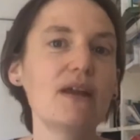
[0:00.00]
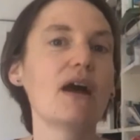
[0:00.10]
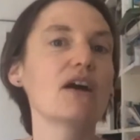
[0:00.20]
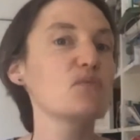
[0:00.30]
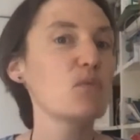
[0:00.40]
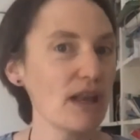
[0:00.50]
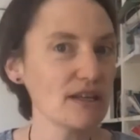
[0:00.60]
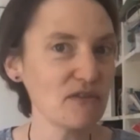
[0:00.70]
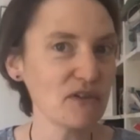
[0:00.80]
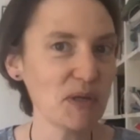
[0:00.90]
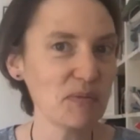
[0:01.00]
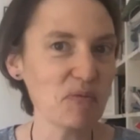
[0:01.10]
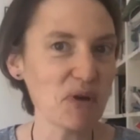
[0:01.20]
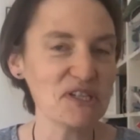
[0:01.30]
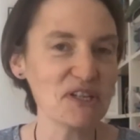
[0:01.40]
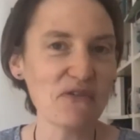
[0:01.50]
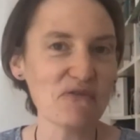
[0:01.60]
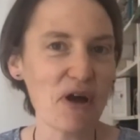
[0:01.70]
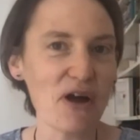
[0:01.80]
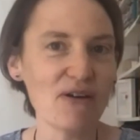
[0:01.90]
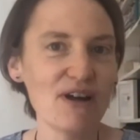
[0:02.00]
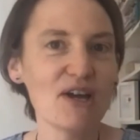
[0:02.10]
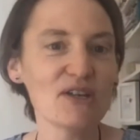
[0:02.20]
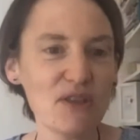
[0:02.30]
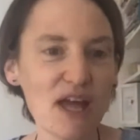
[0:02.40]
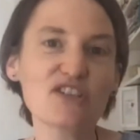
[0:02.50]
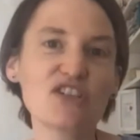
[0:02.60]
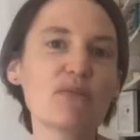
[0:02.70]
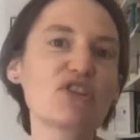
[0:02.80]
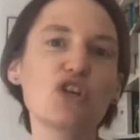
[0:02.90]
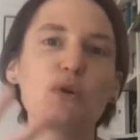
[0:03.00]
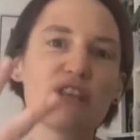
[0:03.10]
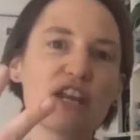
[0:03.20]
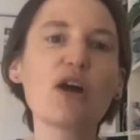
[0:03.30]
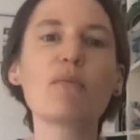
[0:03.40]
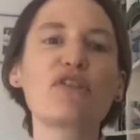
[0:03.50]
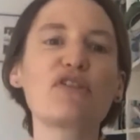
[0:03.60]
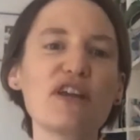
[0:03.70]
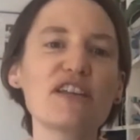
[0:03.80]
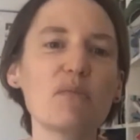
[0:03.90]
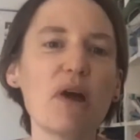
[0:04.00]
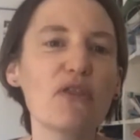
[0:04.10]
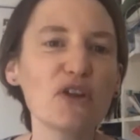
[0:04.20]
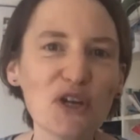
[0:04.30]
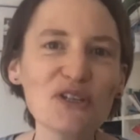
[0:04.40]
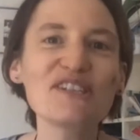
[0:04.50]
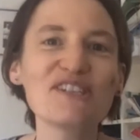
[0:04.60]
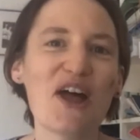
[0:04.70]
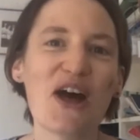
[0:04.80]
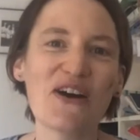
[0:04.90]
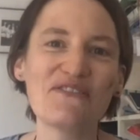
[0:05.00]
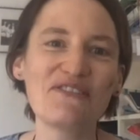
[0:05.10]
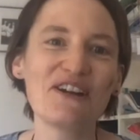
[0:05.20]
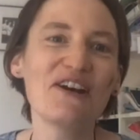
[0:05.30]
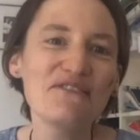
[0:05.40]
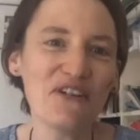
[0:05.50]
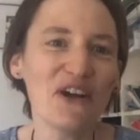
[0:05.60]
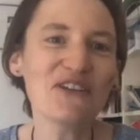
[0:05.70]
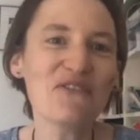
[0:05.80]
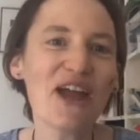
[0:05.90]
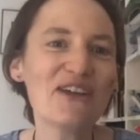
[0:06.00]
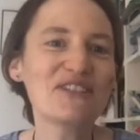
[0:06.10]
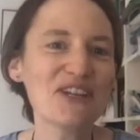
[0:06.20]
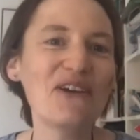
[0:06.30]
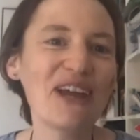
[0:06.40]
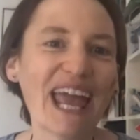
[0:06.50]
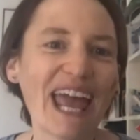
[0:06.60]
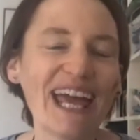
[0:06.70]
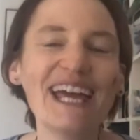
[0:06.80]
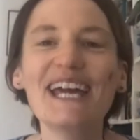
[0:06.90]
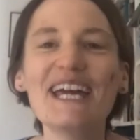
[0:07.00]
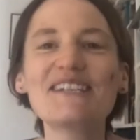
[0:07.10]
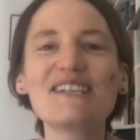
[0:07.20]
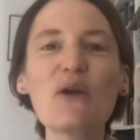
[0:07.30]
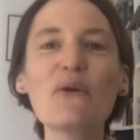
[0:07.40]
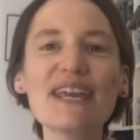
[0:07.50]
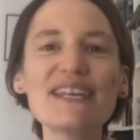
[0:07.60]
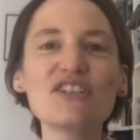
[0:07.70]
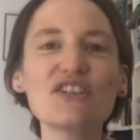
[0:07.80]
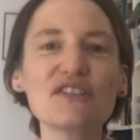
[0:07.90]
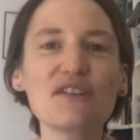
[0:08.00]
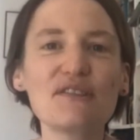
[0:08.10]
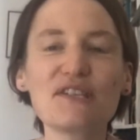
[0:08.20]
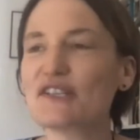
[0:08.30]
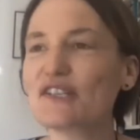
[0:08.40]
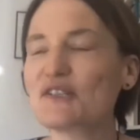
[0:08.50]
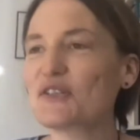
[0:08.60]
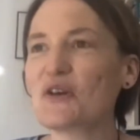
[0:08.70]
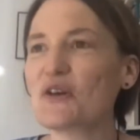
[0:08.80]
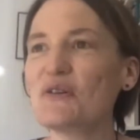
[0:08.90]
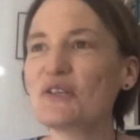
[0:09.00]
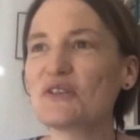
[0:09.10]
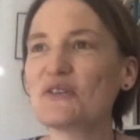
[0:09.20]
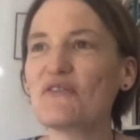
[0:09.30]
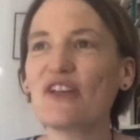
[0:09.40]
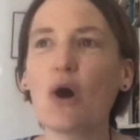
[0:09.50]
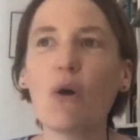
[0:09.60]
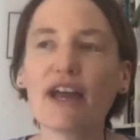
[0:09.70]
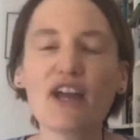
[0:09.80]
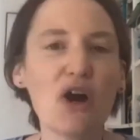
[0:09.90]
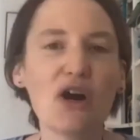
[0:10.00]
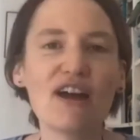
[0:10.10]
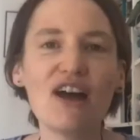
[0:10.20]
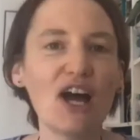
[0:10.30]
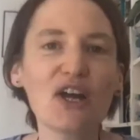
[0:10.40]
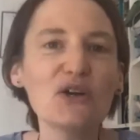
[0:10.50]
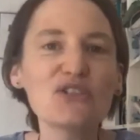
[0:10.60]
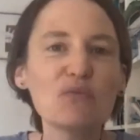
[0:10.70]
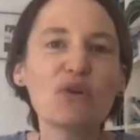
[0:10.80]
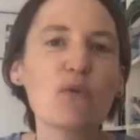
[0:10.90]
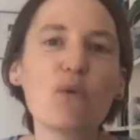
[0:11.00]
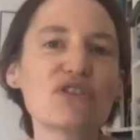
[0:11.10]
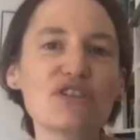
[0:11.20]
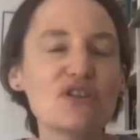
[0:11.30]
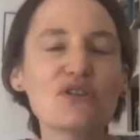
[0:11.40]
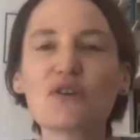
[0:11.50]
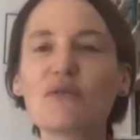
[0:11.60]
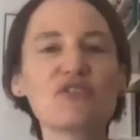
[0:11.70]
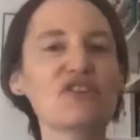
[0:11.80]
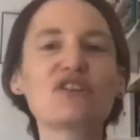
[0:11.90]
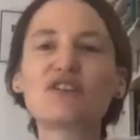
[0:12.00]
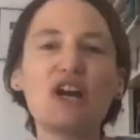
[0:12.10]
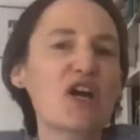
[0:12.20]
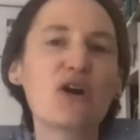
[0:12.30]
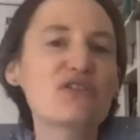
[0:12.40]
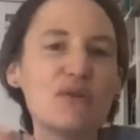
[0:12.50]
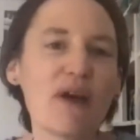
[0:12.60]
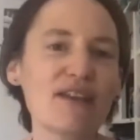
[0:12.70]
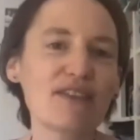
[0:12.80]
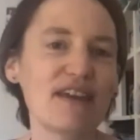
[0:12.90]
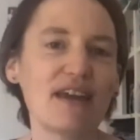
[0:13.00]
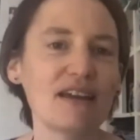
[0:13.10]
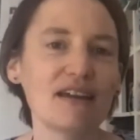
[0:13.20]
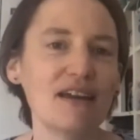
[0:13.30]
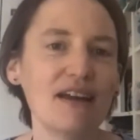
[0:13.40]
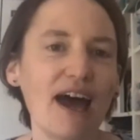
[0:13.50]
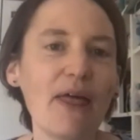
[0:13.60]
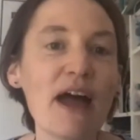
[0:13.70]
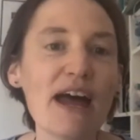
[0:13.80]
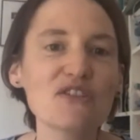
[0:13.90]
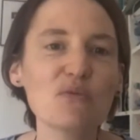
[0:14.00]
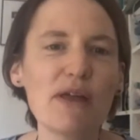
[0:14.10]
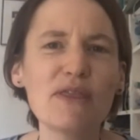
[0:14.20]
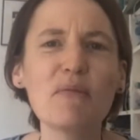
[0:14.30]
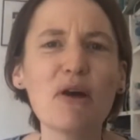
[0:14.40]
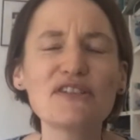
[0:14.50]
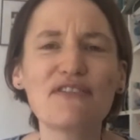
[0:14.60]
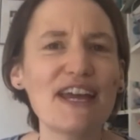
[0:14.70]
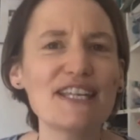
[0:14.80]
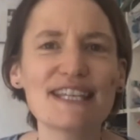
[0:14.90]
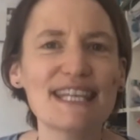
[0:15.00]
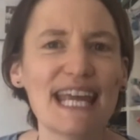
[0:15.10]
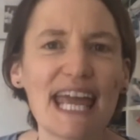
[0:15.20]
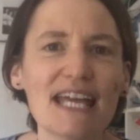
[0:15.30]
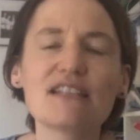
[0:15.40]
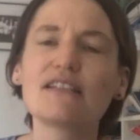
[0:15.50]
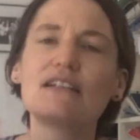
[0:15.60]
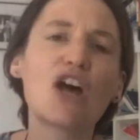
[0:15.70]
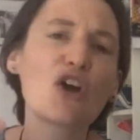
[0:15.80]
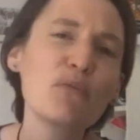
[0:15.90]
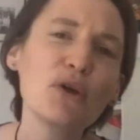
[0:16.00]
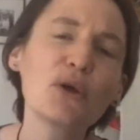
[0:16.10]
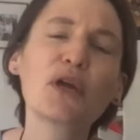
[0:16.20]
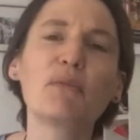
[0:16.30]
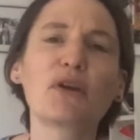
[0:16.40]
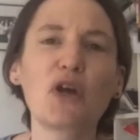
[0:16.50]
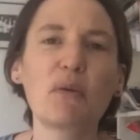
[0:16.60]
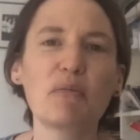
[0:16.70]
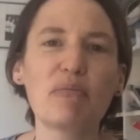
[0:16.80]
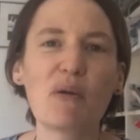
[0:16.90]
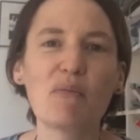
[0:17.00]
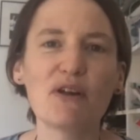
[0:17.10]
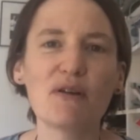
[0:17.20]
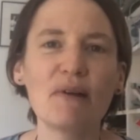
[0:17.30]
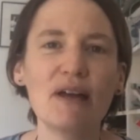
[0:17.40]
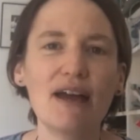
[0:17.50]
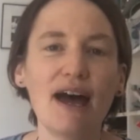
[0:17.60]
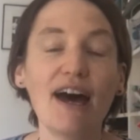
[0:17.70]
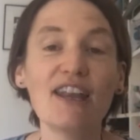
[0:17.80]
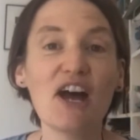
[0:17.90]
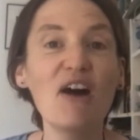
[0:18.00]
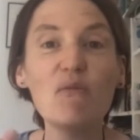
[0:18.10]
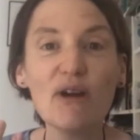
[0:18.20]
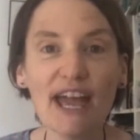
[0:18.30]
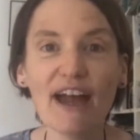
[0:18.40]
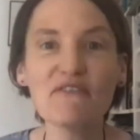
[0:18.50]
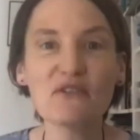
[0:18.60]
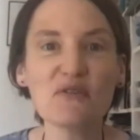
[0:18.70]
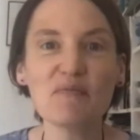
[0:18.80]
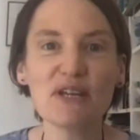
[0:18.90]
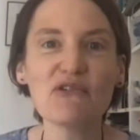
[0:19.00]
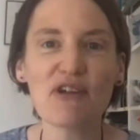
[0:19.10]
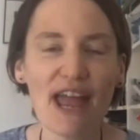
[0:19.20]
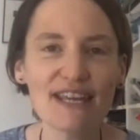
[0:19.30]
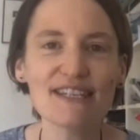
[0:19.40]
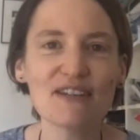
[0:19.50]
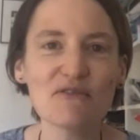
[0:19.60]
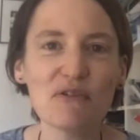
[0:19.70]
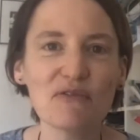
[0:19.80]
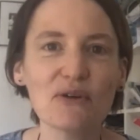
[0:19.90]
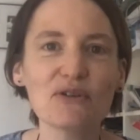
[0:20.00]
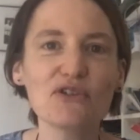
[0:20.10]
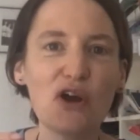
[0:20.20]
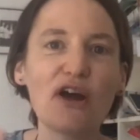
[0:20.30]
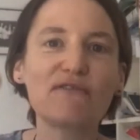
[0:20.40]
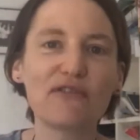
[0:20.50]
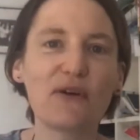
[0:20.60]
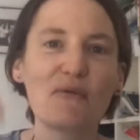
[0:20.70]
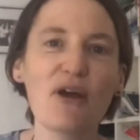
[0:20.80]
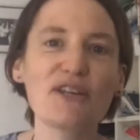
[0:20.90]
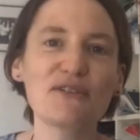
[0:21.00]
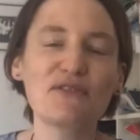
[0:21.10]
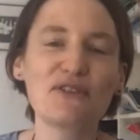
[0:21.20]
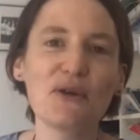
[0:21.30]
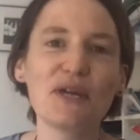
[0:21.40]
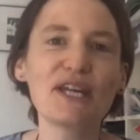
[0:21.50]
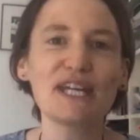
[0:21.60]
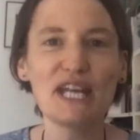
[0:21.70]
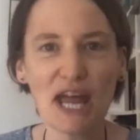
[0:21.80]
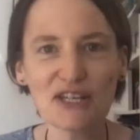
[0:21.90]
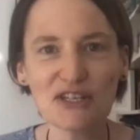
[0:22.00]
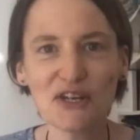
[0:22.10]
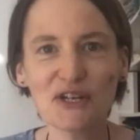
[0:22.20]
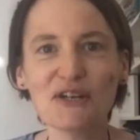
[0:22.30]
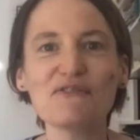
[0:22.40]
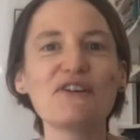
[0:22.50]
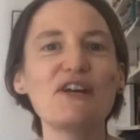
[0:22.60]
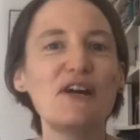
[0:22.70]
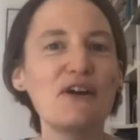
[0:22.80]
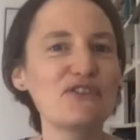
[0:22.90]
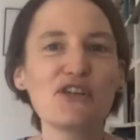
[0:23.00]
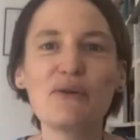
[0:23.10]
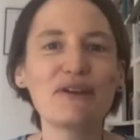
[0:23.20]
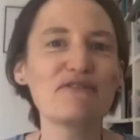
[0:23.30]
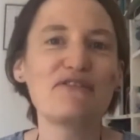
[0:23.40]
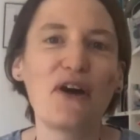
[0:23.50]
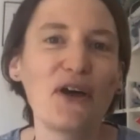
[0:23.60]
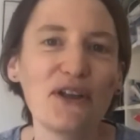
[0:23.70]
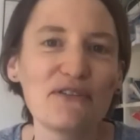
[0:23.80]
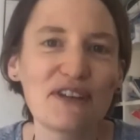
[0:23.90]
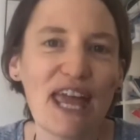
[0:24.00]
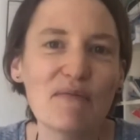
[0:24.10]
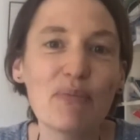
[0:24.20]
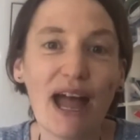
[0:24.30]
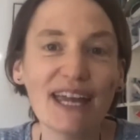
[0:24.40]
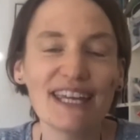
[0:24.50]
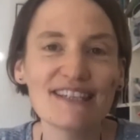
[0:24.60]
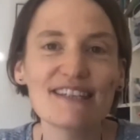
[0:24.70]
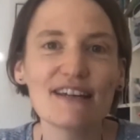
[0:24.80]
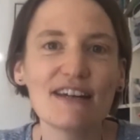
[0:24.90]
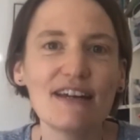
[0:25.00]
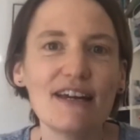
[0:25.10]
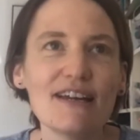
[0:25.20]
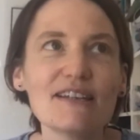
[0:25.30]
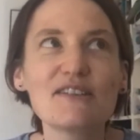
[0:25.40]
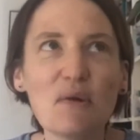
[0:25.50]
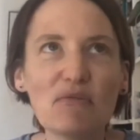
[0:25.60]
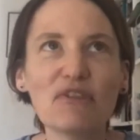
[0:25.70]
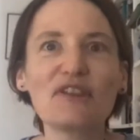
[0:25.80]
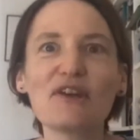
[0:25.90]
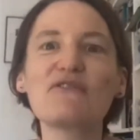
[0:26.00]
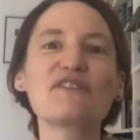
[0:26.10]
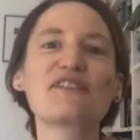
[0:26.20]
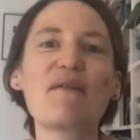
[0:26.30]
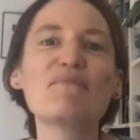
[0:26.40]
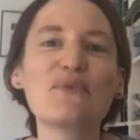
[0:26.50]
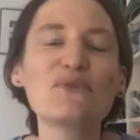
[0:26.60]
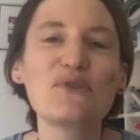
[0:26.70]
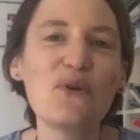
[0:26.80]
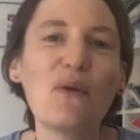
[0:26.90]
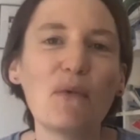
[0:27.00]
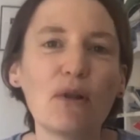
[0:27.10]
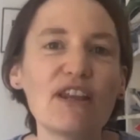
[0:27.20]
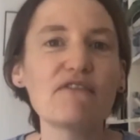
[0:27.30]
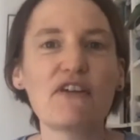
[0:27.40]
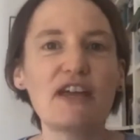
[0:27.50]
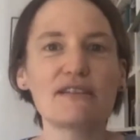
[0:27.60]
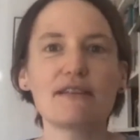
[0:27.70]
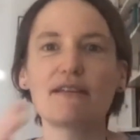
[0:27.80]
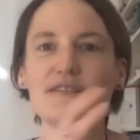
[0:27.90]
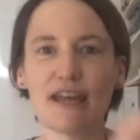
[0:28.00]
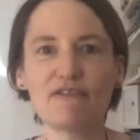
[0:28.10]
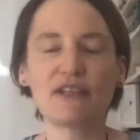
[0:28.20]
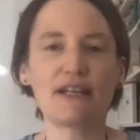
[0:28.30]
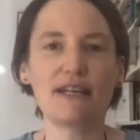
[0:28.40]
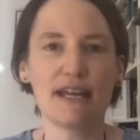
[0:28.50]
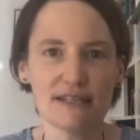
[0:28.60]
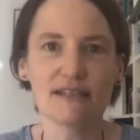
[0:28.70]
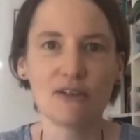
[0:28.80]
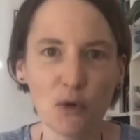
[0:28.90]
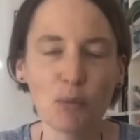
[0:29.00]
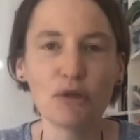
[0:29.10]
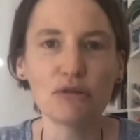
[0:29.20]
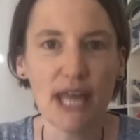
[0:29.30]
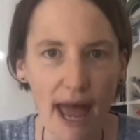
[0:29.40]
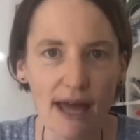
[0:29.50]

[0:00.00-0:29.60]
as well as for keeping myself well. So that's number two. And then number three is about the good stuff. Find a way of doing it. It's so easy just to think, oh, I can't do what I want to do, so I can't do anything. And that's when the motivation thing hits and low mood can become a problem. And we have got to be creative. We've got to try and find ways of doing connection, of doing fun, of getting back into something that resembles normal in a phase that definitely isn't normal yet.